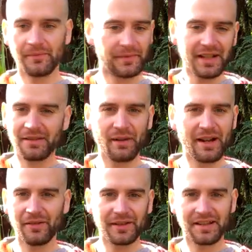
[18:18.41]
That's
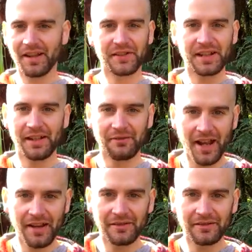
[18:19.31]
where all this stuff is getting
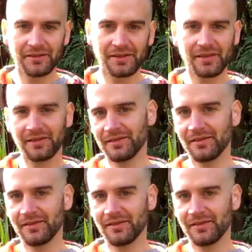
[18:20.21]
wrangled.